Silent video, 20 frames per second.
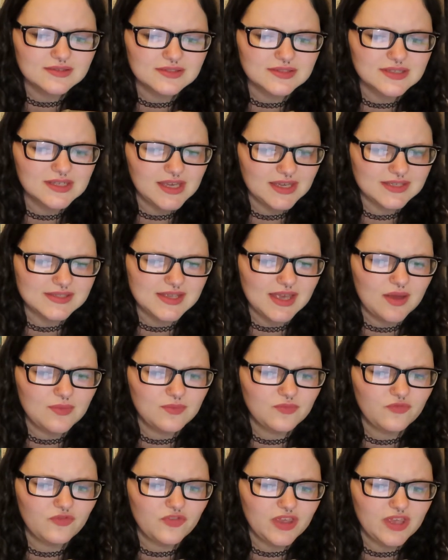
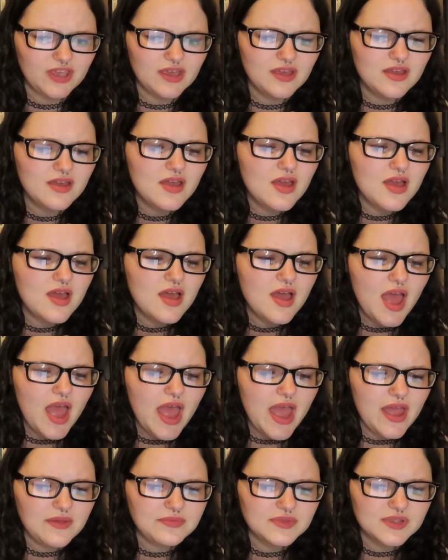DSM-V
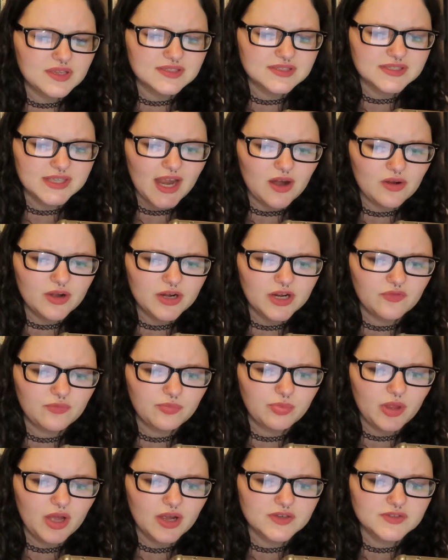and the scouring of
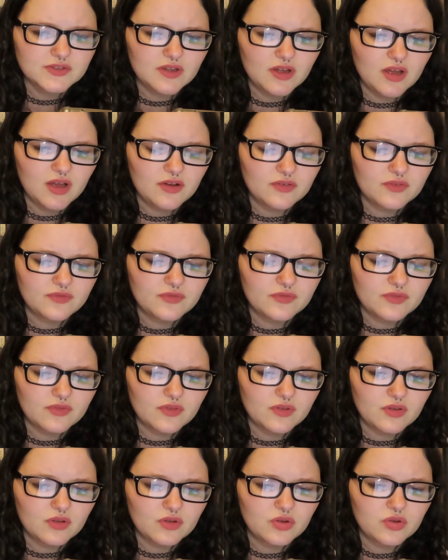blogs of
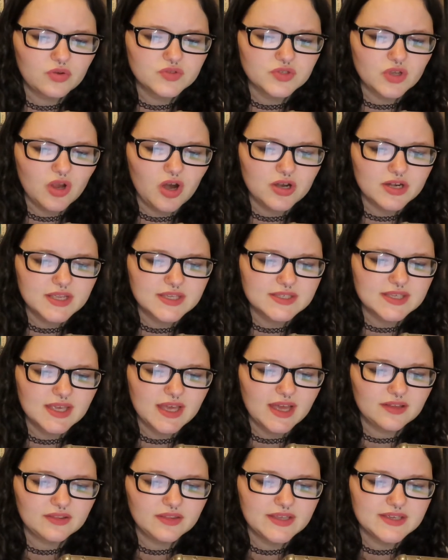whose artists
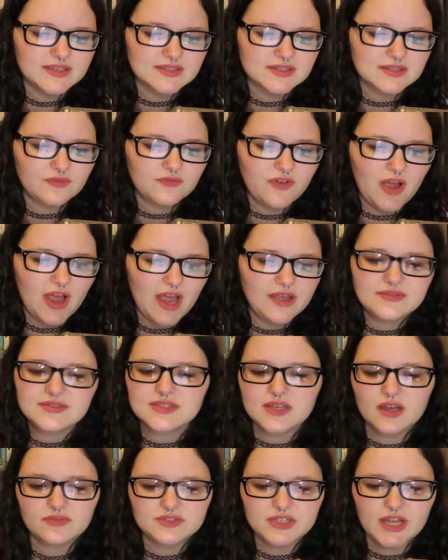list 5
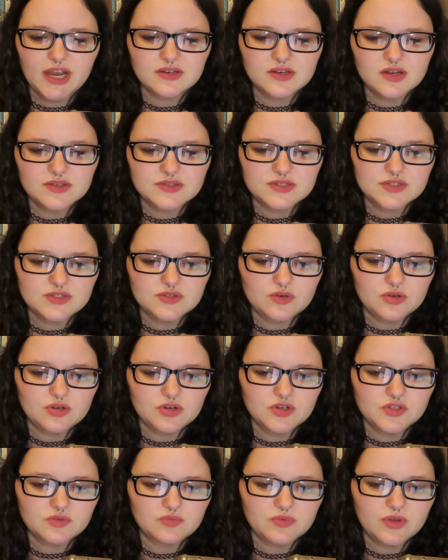self-diagnosed
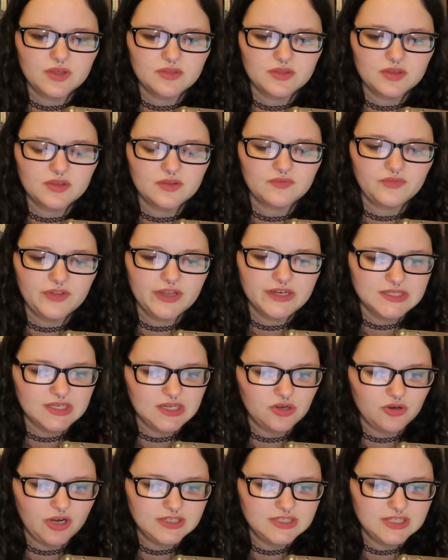disorders with
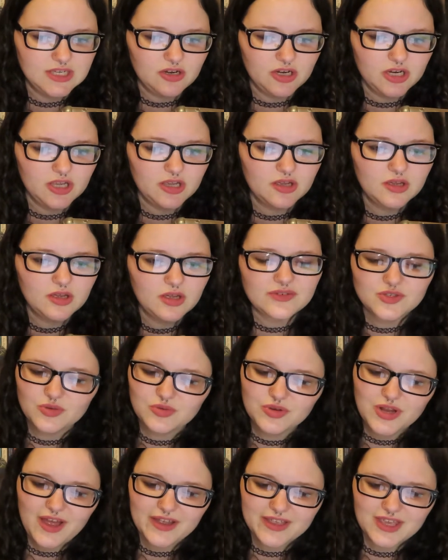conflicting criteria. Do
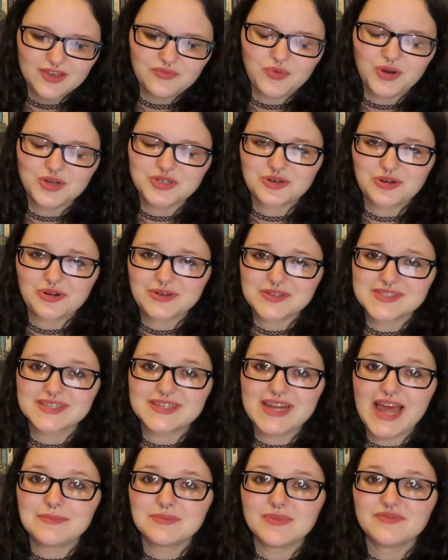not give Wintergirls the
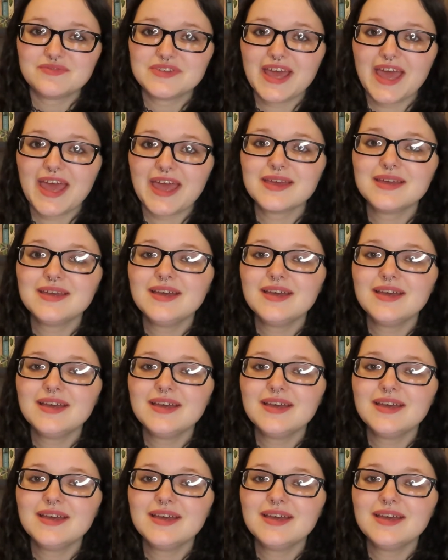time of day.